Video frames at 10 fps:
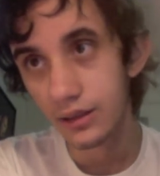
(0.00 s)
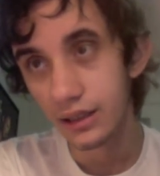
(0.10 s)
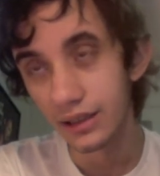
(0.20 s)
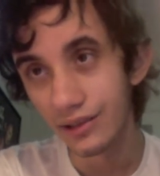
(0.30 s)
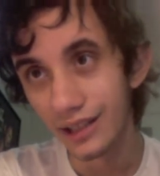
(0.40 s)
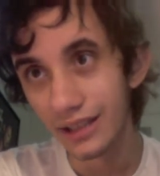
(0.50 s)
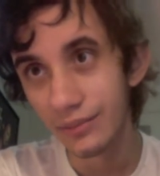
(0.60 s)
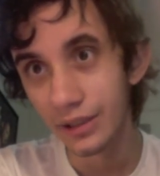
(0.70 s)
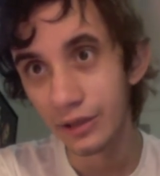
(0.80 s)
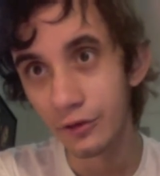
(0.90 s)

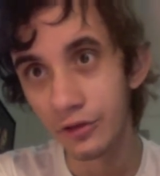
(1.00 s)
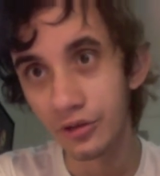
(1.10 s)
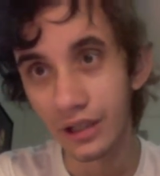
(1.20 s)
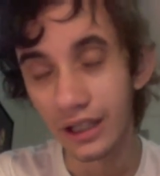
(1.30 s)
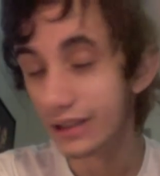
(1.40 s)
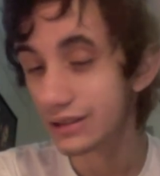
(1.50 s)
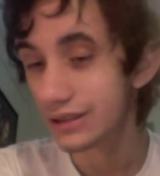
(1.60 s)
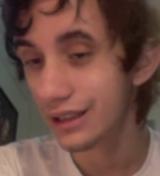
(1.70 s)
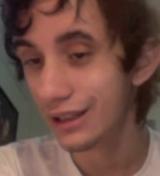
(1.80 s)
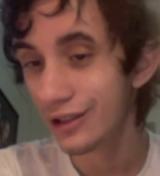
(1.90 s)
enlightenment, or has
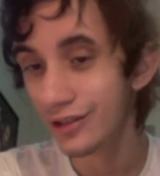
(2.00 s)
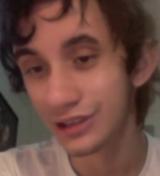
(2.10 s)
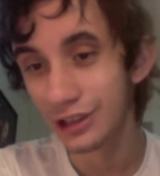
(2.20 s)
ideology